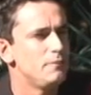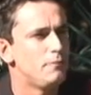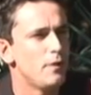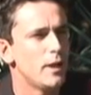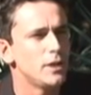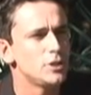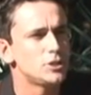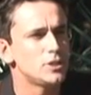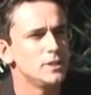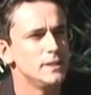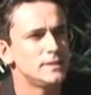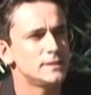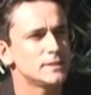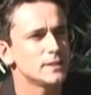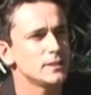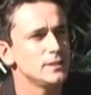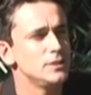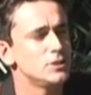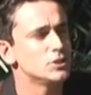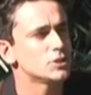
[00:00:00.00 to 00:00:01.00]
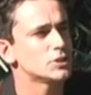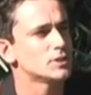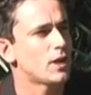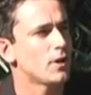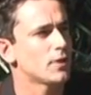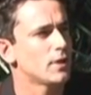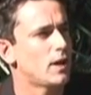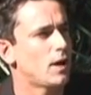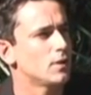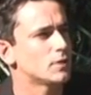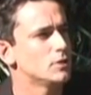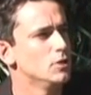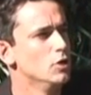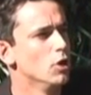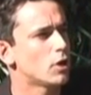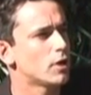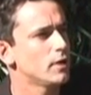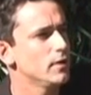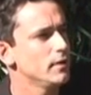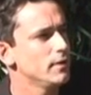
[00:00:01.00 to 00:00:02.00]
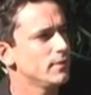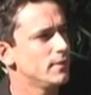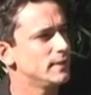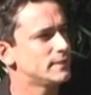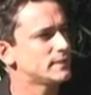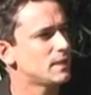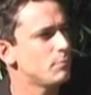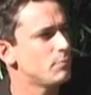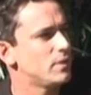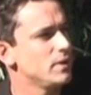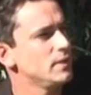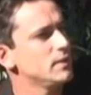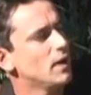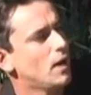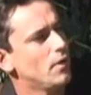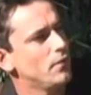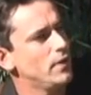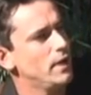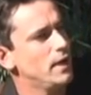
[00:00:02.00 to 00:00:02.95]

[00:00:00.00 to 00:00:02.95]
Eventually, Sydney just shouted out, look, there's something down